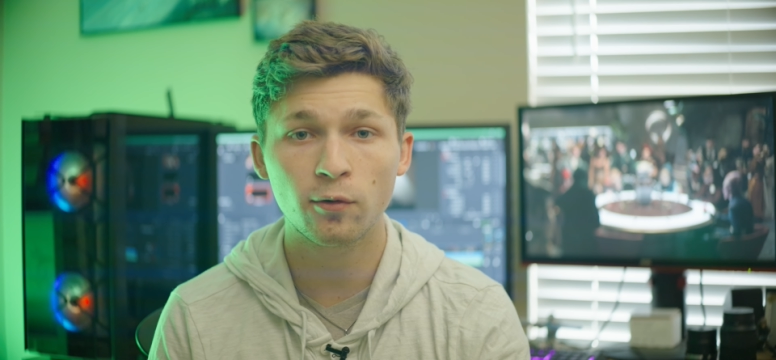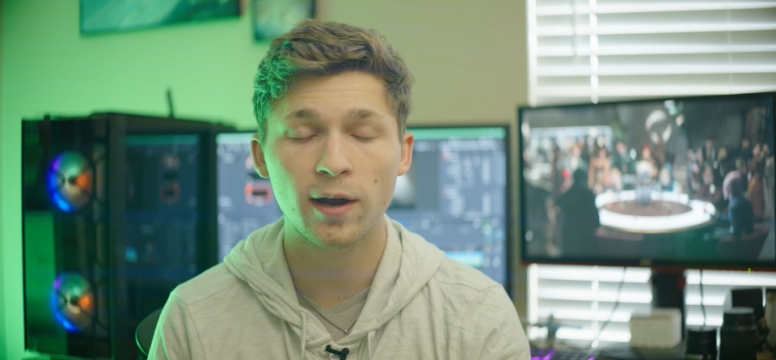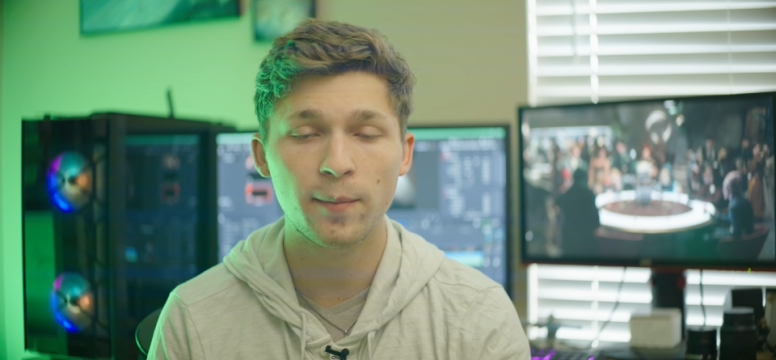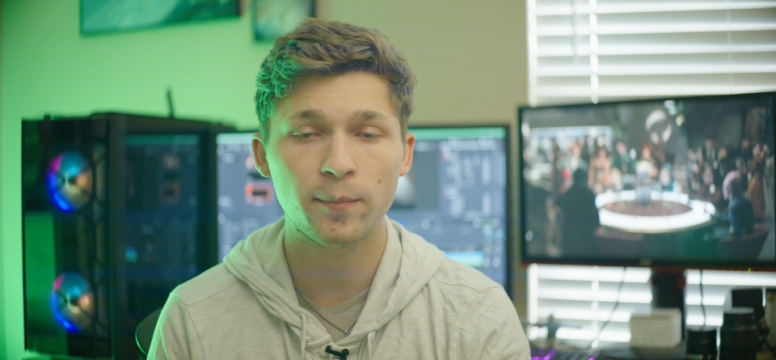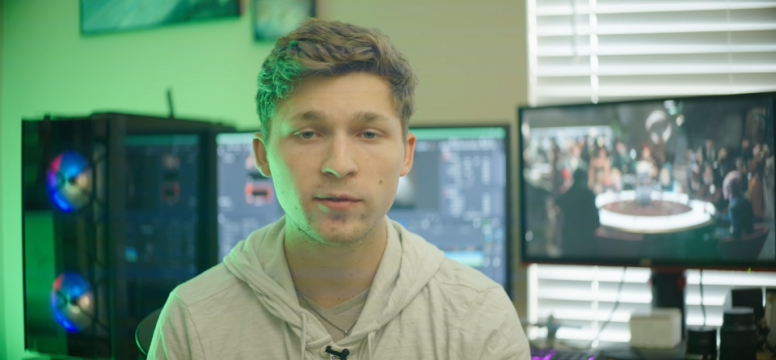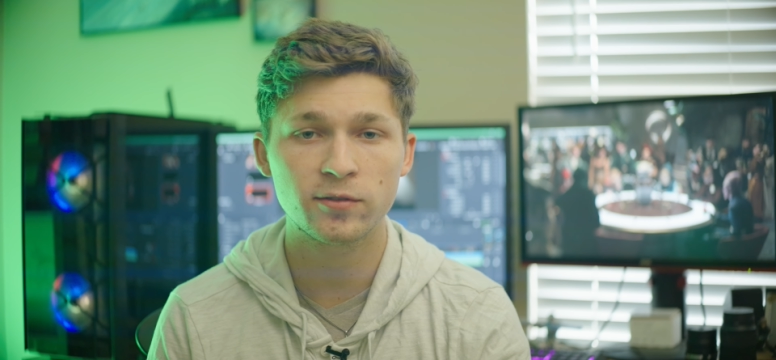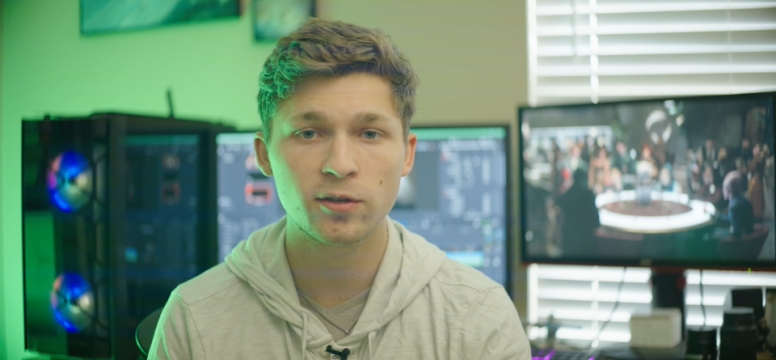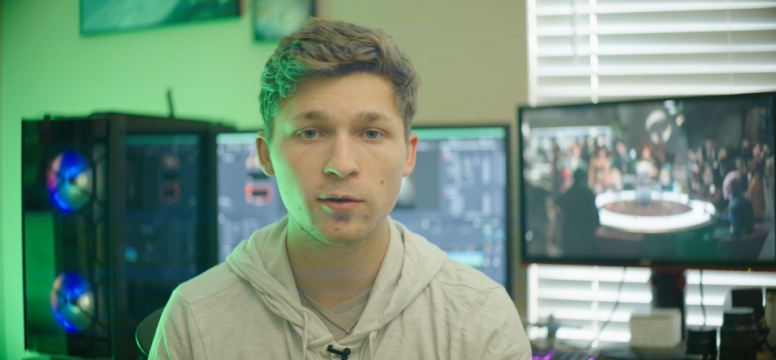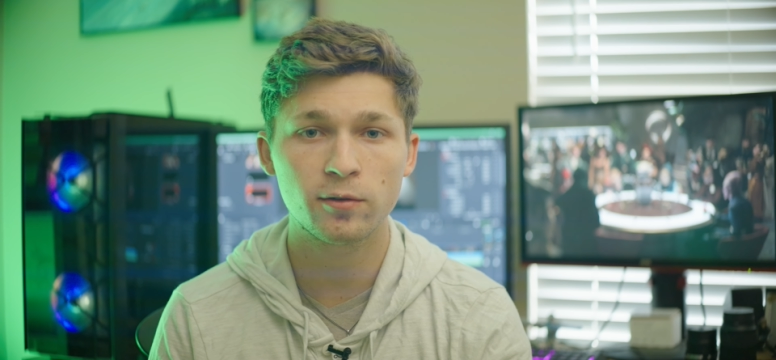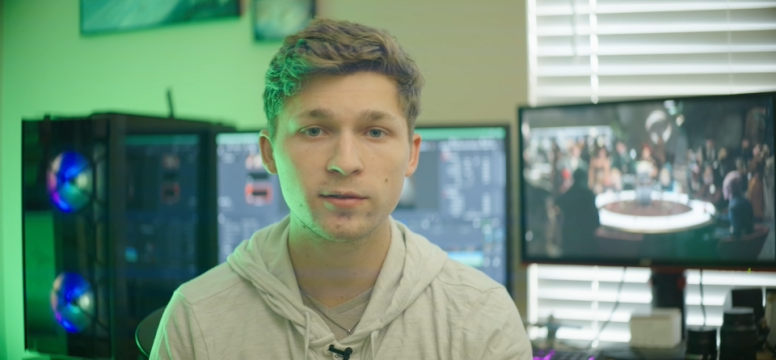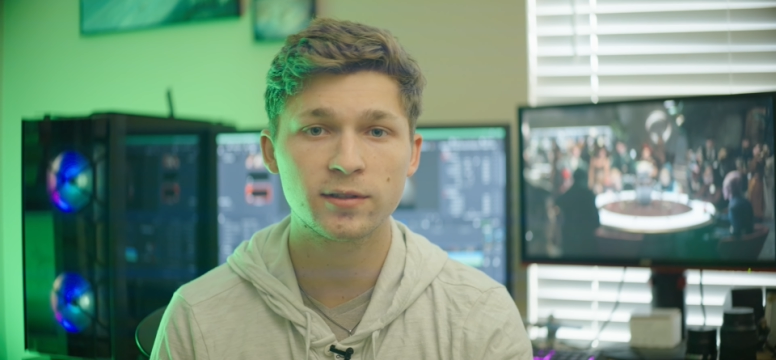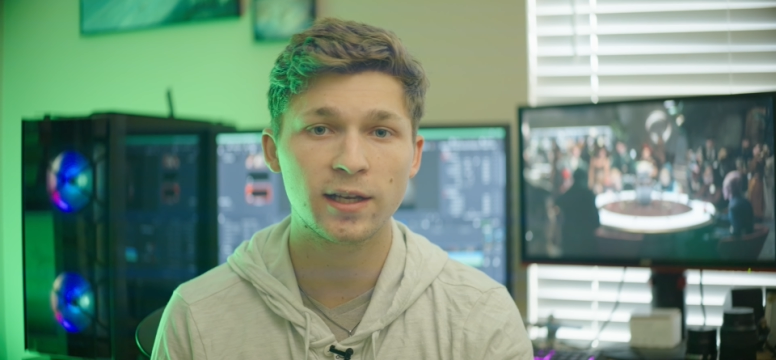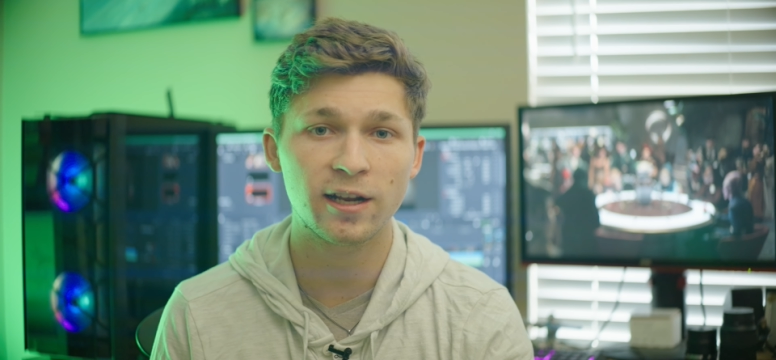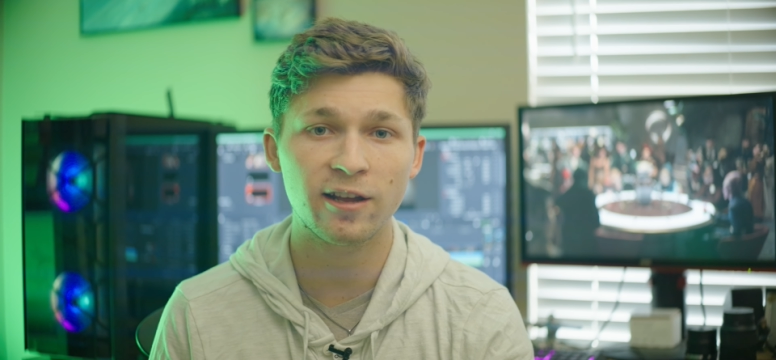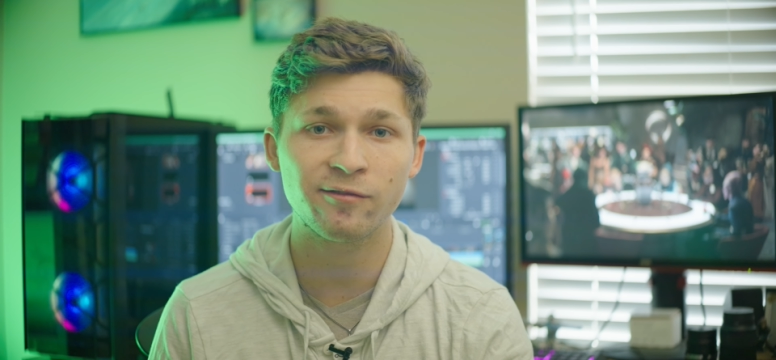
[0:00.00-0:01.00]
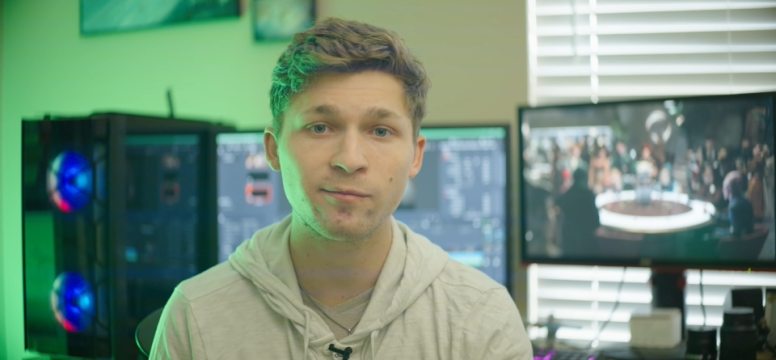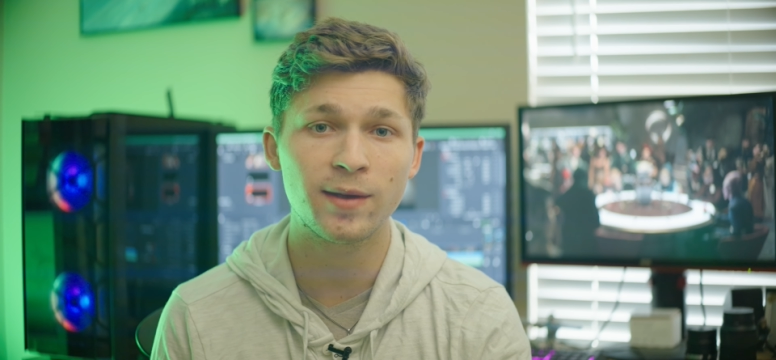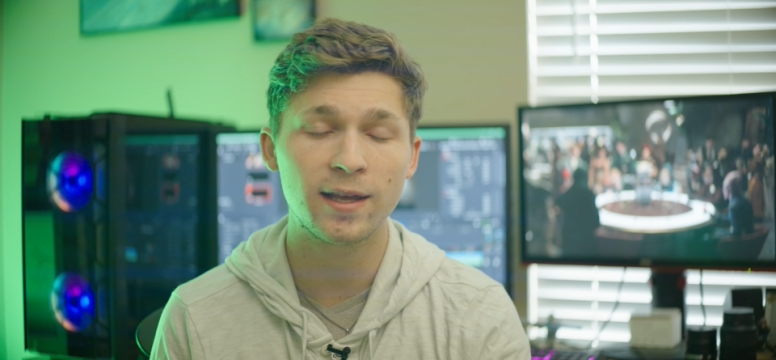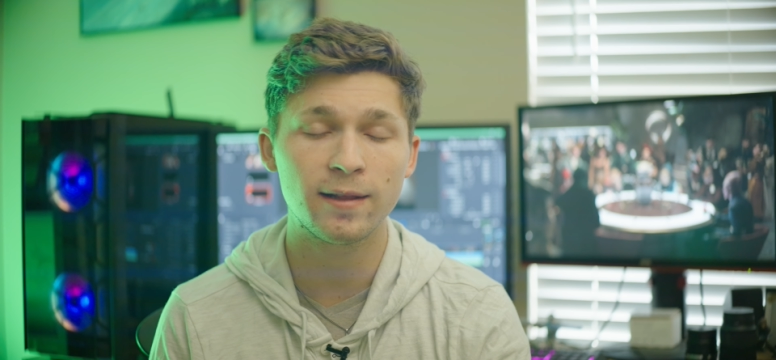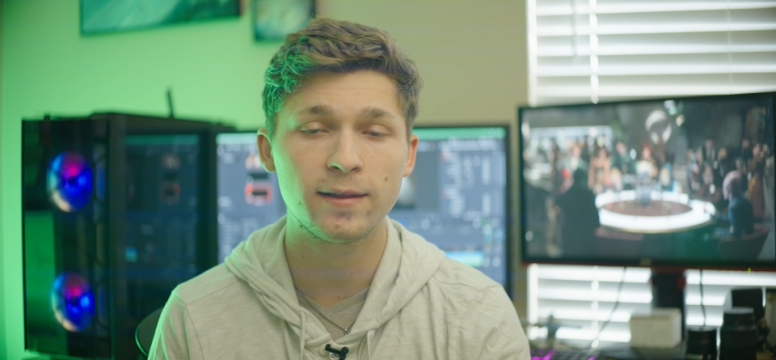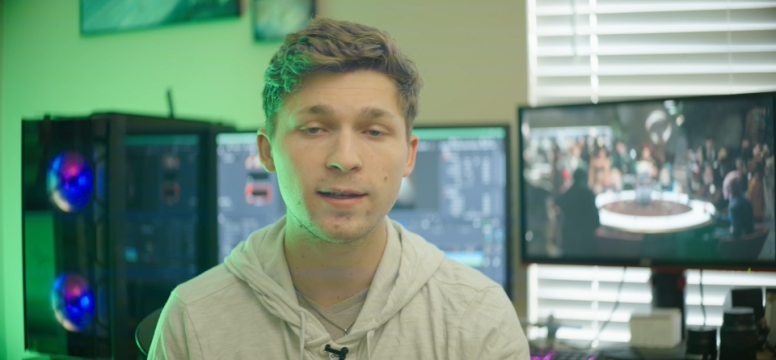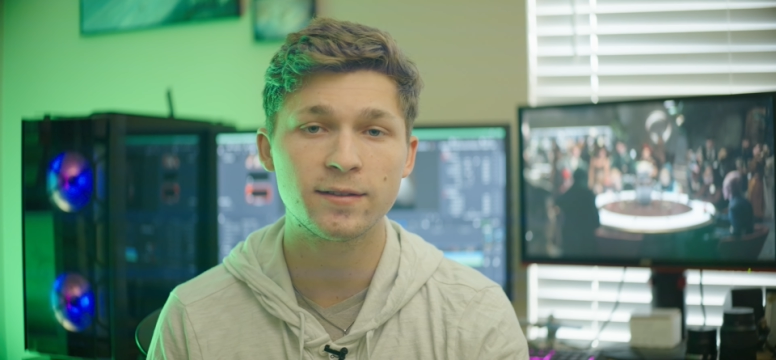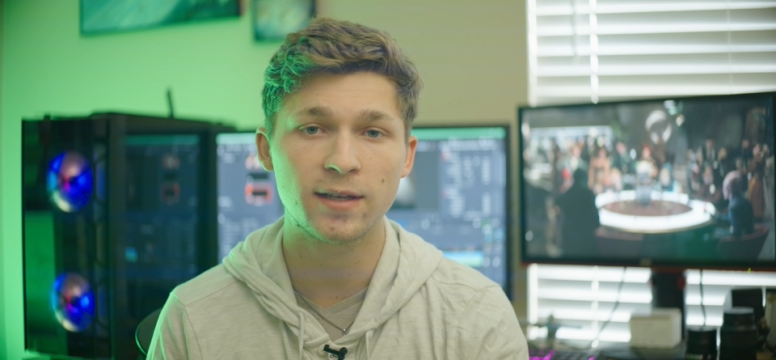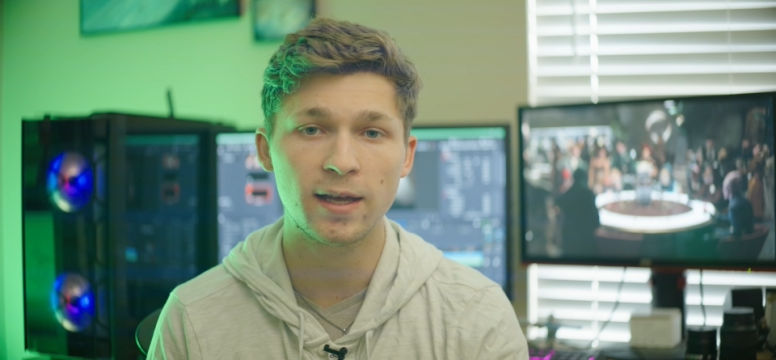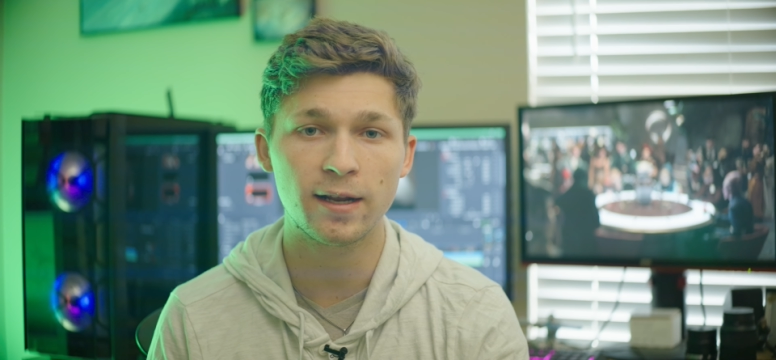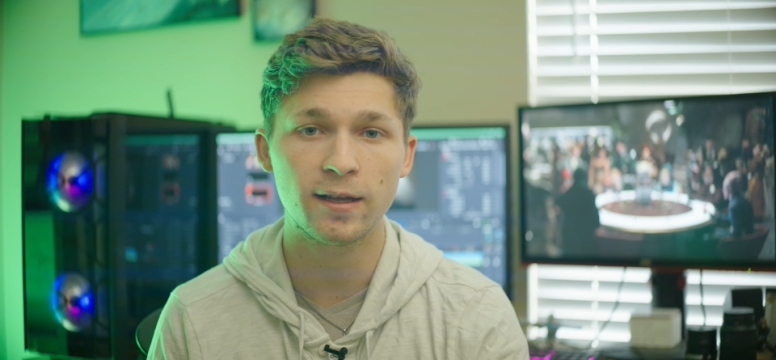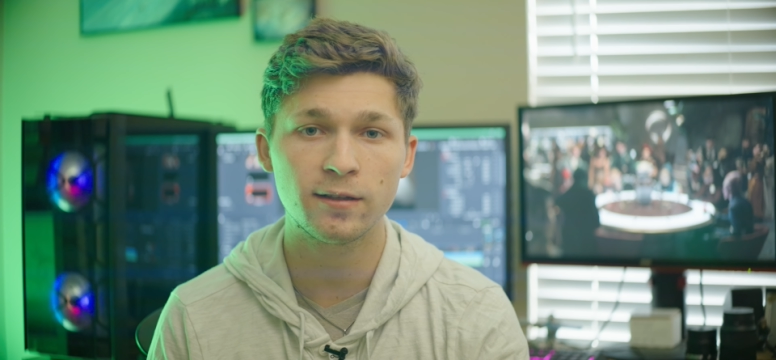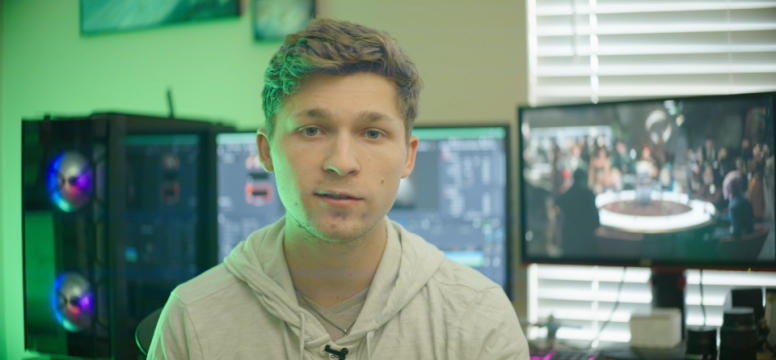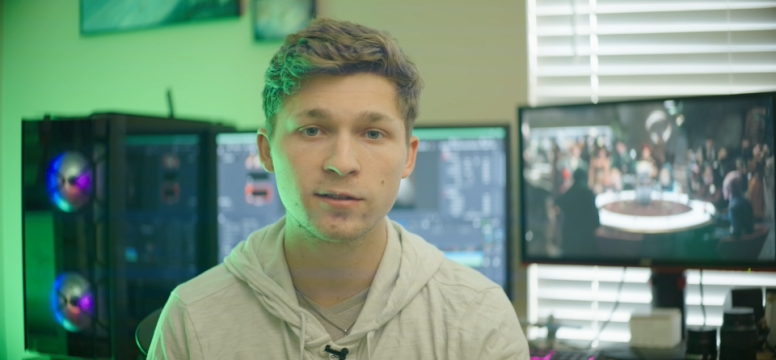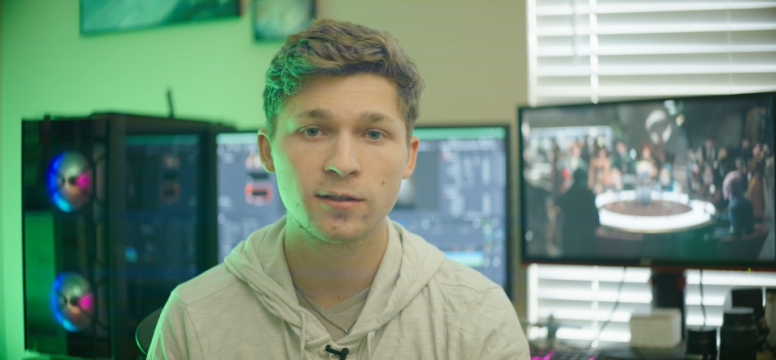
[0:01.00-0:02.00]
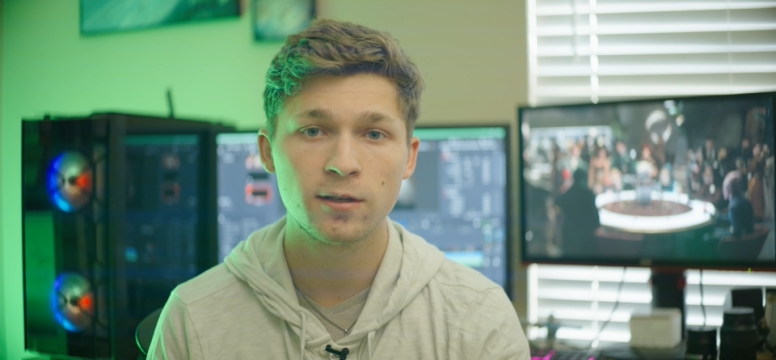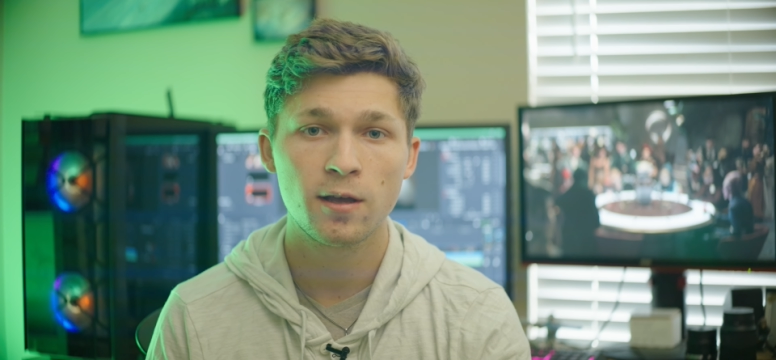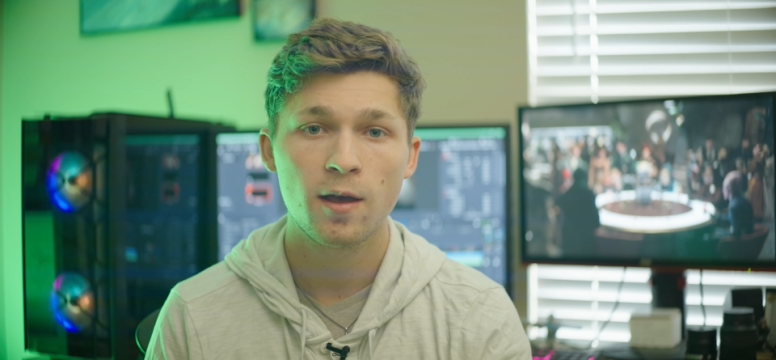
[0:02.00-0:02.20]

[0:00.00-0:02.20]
episodes and I've made these edits,